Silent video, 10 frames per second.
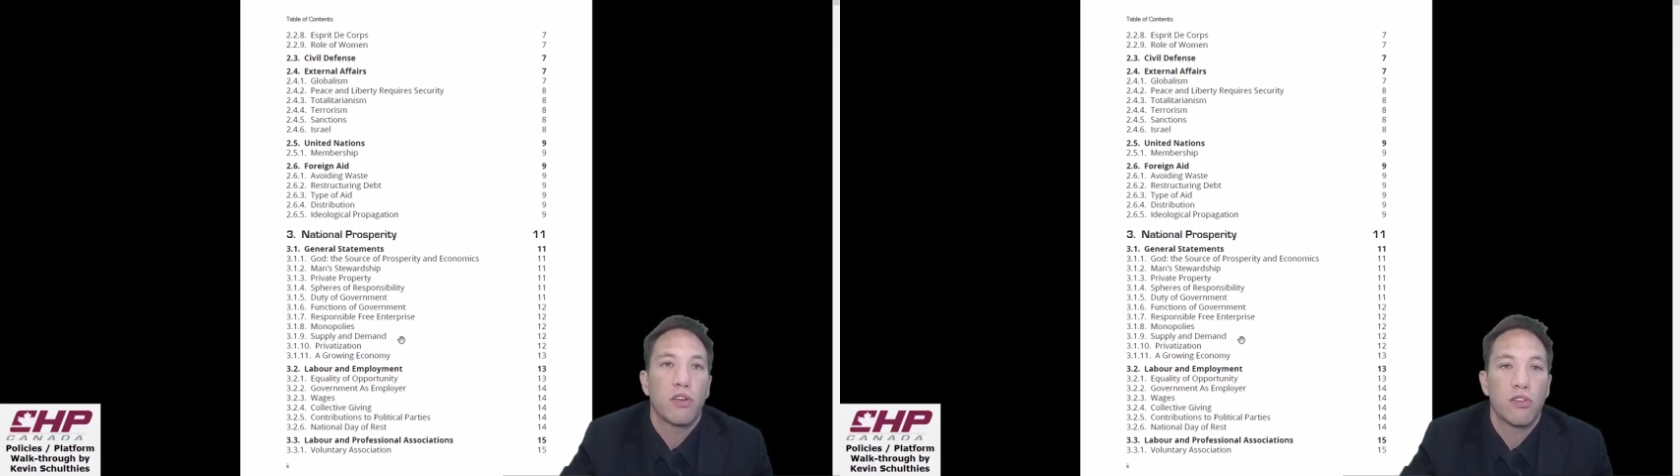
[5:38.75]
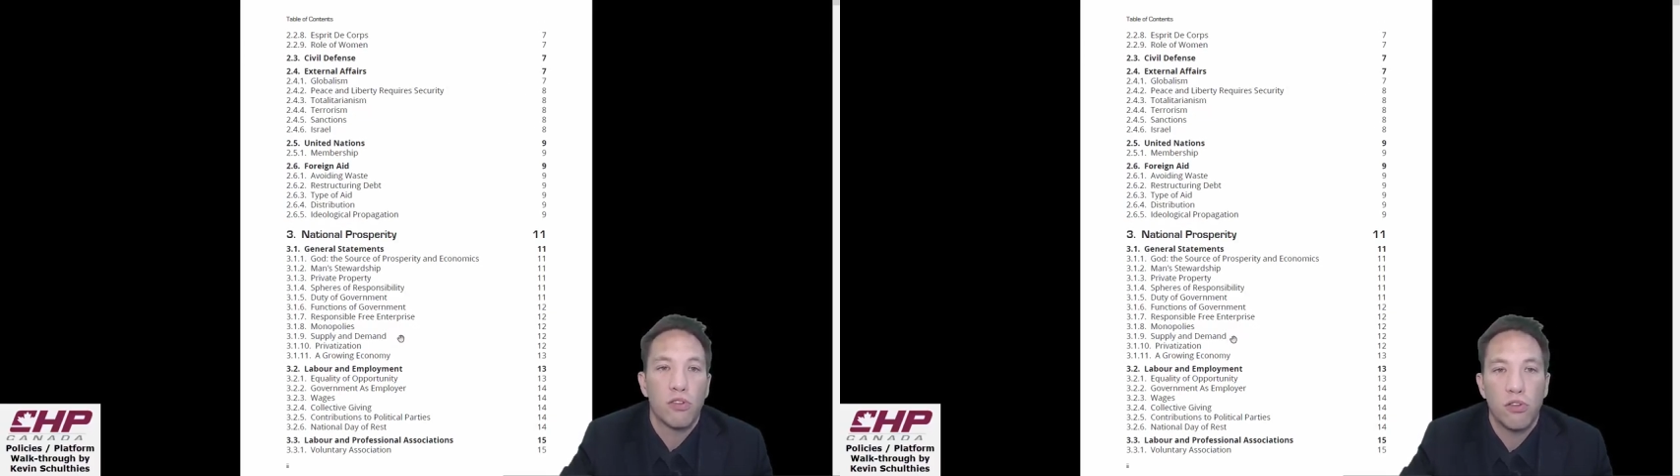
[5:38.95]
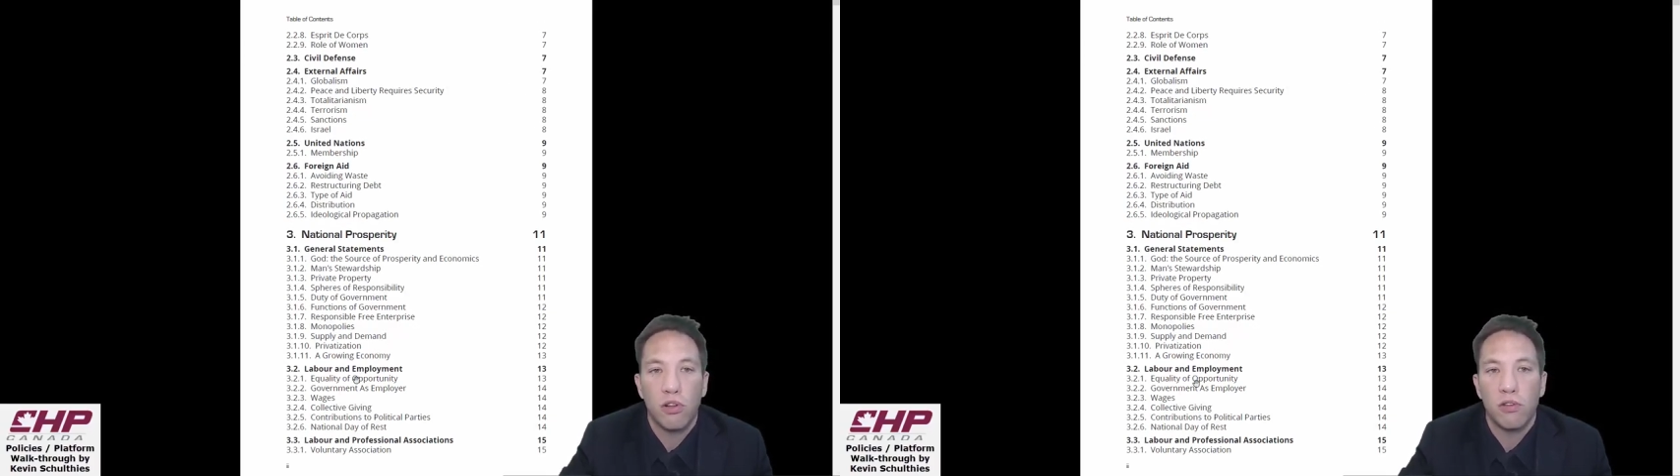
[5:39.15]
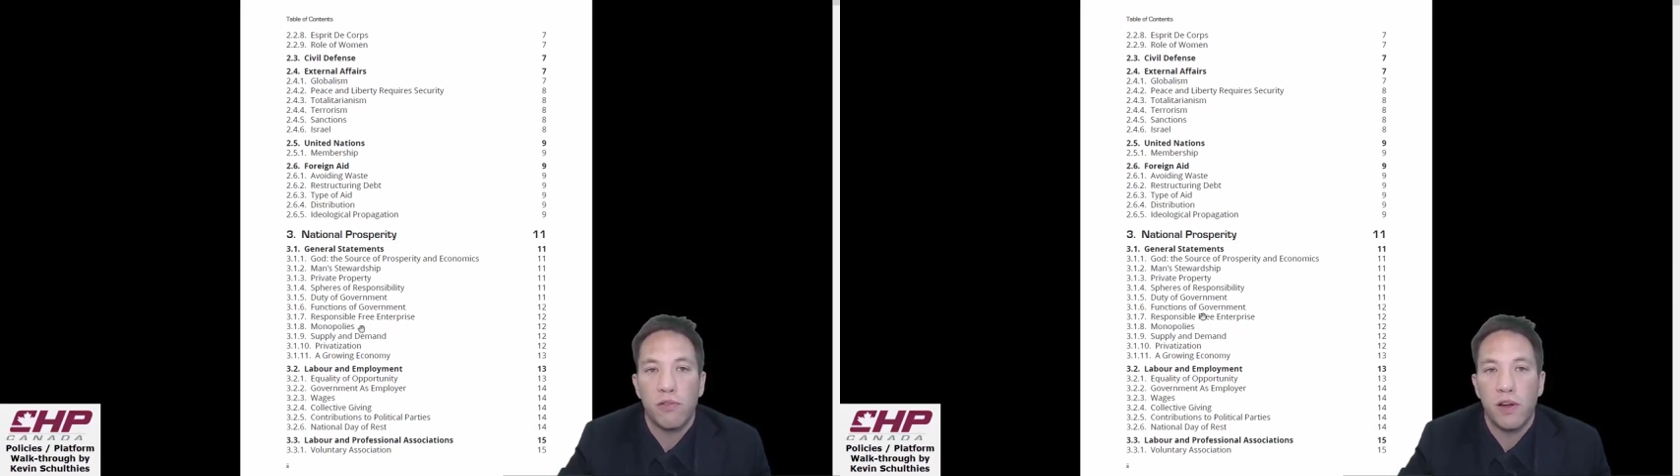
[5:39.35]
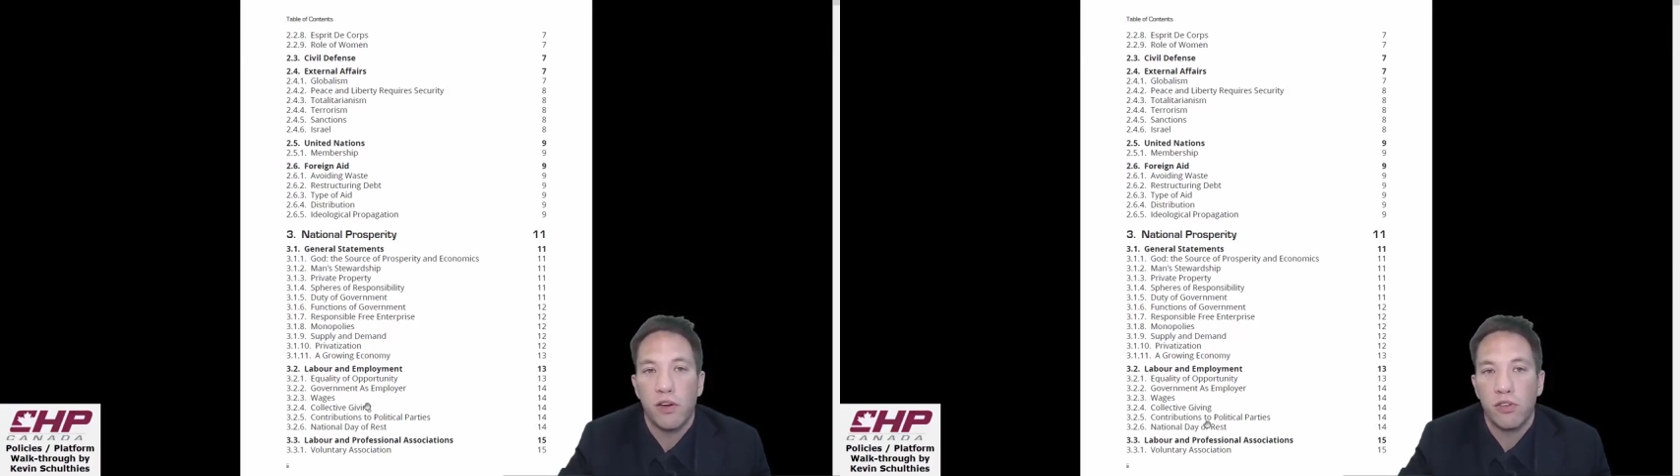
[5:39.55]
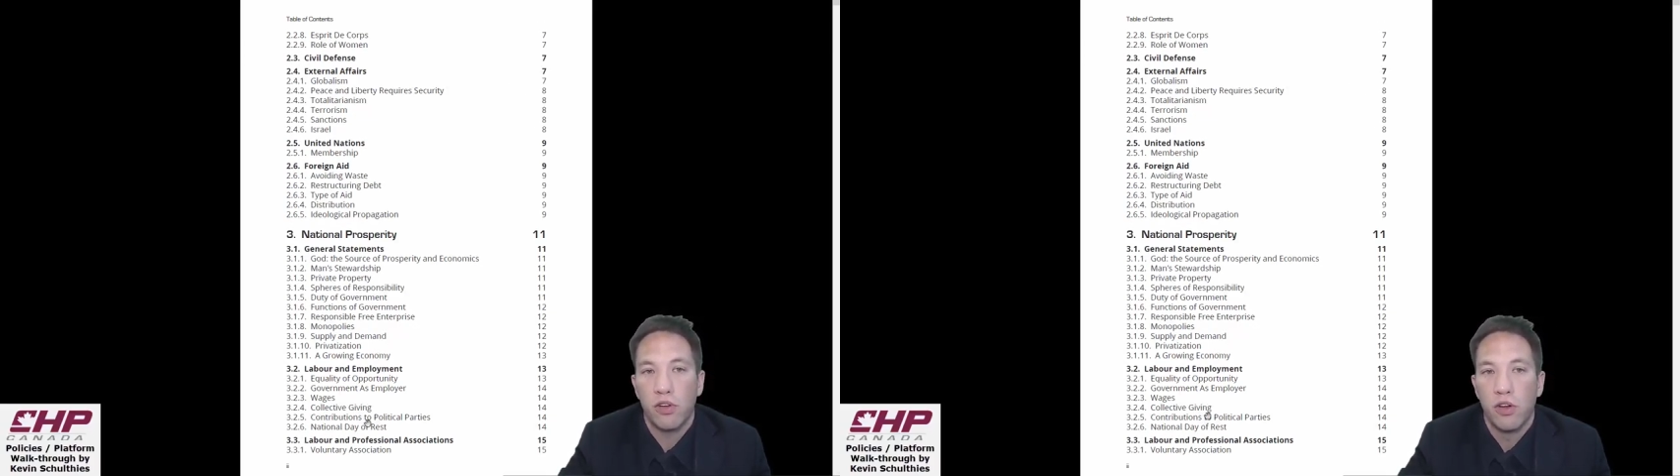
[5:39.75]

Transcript: external affairs,